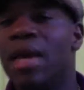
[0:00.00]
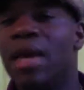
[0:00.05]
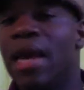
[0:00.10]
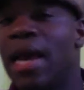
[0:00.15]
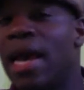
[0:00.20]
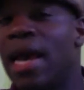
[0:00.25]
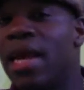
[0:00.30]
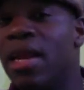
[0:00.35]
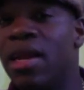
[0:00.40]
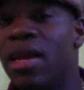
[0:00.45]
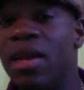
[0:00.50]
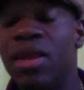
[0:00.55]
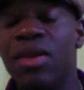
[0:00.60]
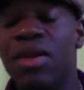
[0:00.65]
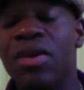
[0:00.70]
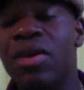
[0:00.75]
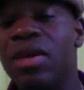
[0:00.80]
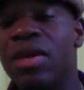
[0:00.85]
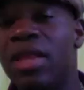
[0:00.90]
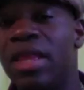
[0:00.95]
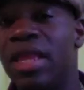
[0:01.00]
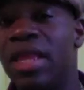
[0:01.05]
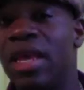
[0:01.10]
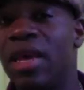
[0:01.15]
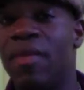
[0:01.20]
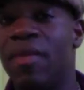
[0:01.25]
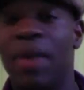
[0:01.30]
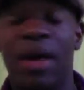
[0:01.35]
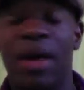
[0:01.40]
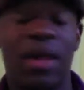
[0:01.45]
And another good thing
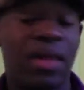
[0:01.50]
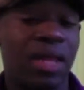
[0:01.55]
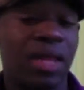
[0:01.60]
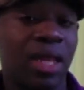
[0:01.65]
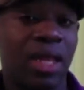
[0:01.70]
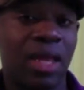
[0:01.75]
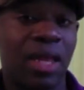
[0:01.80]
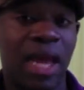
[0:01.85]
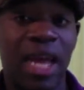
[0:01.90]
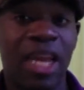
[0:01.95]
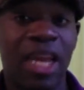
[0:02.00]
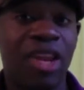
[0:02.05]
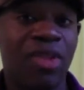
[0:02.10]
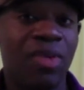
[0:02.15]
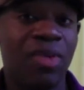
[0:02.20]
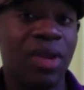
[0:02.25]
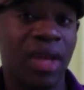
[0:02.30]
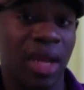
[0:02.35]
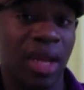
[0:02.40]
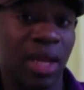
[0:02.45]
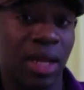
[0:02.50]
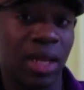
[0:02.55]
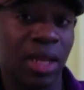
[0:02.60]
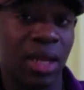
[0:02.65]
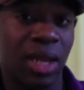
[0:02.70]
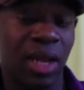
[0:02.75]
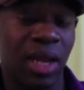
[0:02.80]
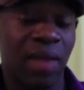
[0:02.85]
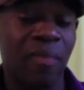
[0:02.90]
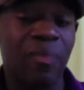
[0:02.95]
about this 80-20
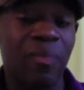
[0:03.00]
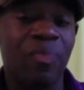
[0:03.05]
listening